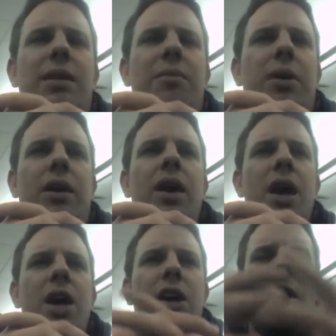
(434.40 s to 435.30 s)
a team, but
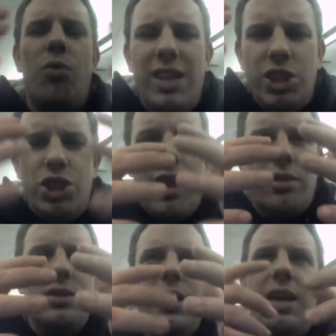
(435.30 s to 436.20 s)
you get a really
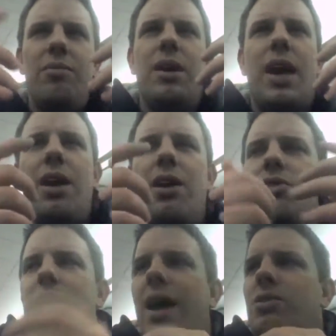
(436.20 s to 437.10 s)
gelled team that kind of
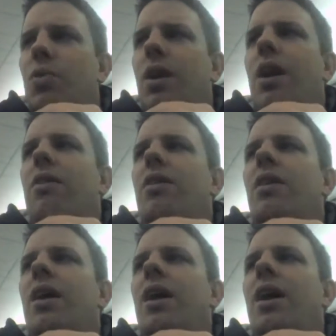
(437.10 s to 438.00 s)
understands one
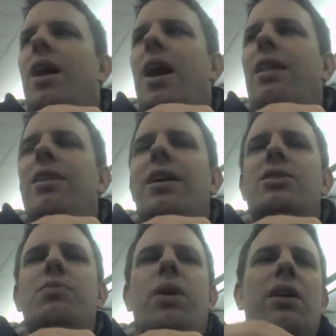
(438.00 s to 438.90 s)
another, and I think
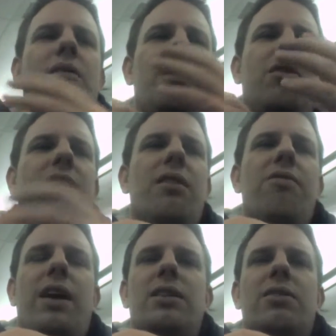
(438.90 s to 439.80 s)
a sprint can be really
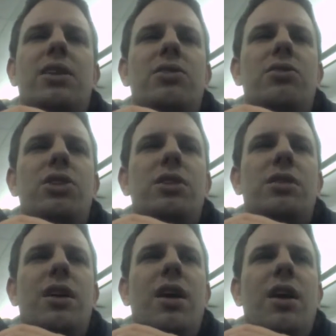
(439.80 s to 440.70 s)
effective because you
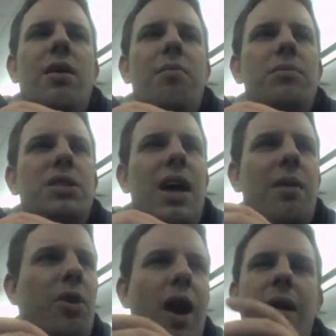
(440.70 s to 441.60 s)
just set
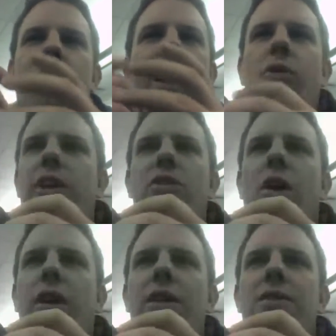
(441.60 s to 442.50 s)
up your high priority
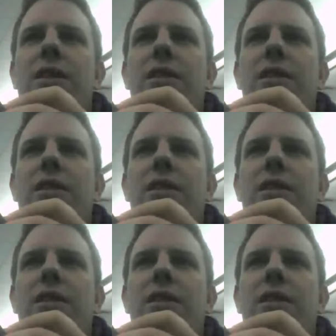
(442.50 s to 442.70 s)
targets